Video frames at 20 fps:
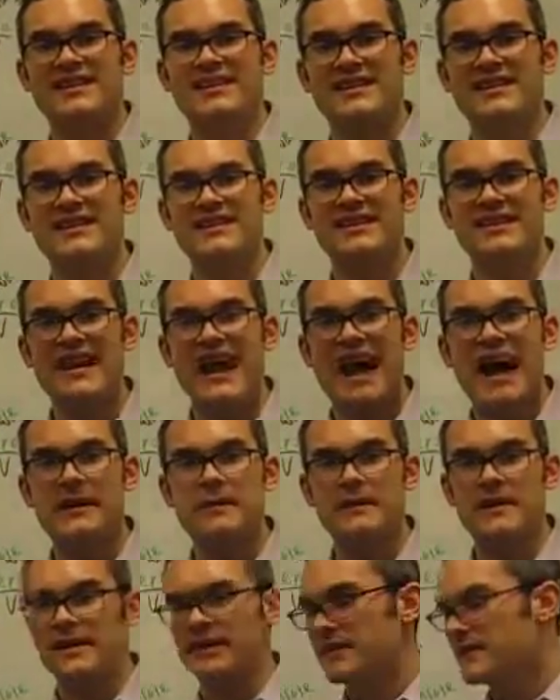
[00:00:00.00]
does
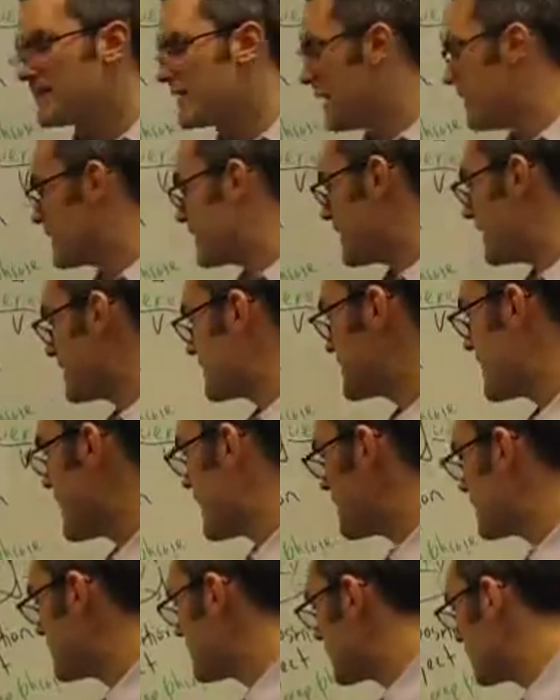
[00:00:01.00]
not mean the same thing as
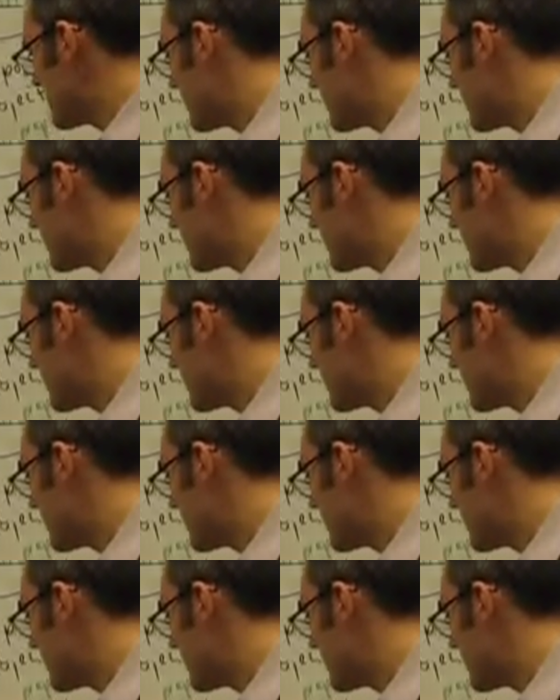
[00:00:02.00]
and.